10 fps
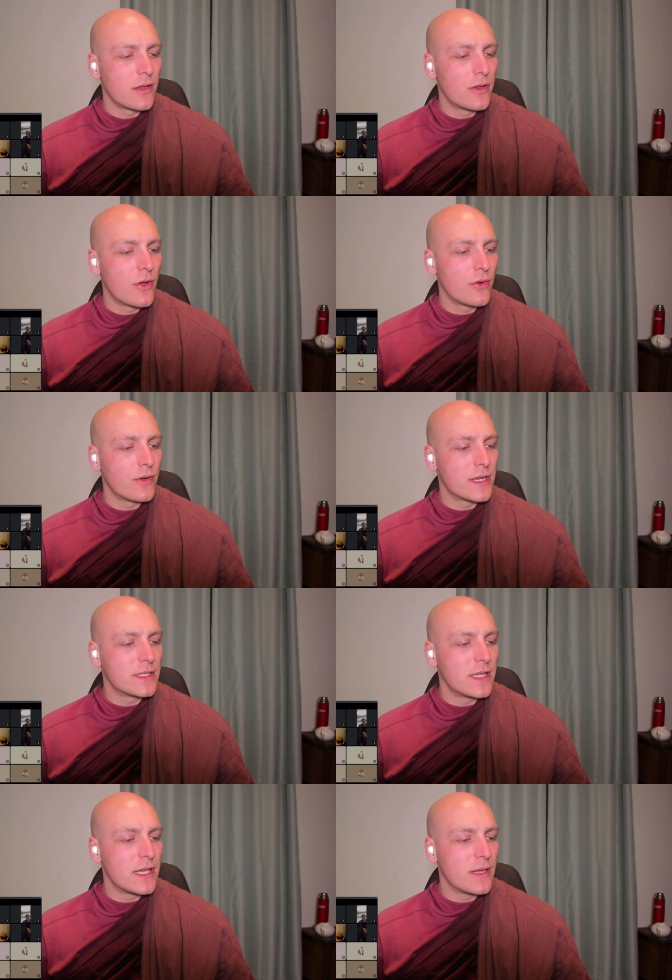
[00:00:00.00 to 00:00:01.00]
known as
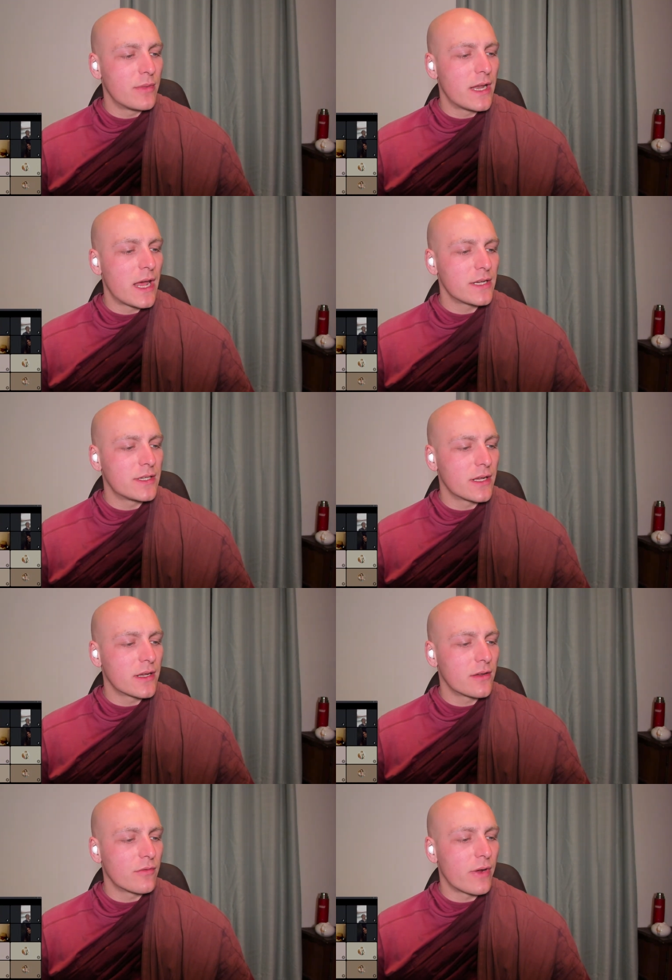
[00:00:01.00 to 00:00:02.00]
the
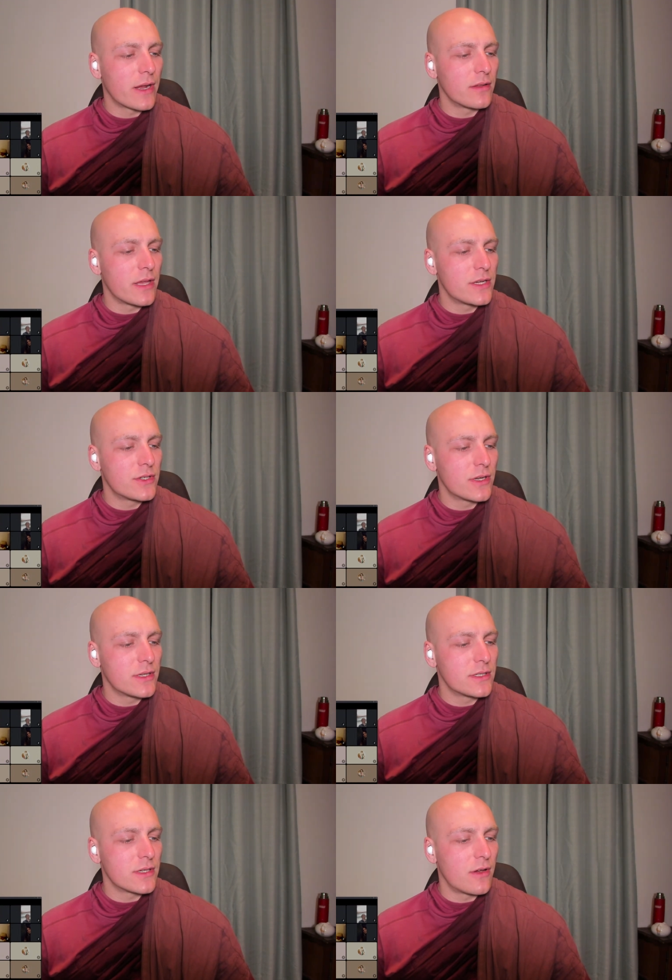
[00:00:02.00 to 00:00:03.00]
Monastic
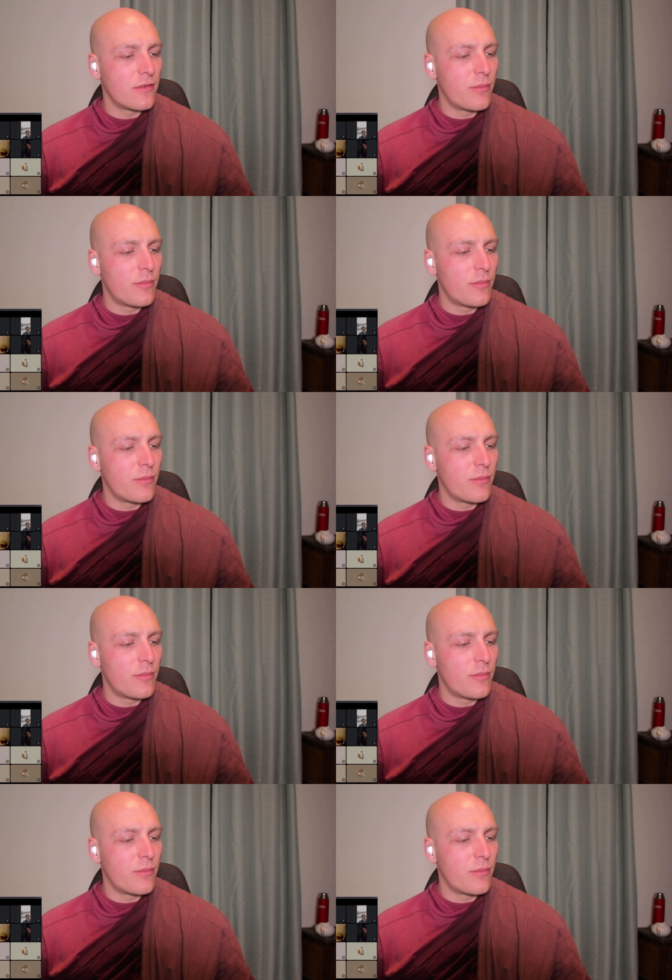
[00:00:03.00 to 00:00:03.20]
Regulations of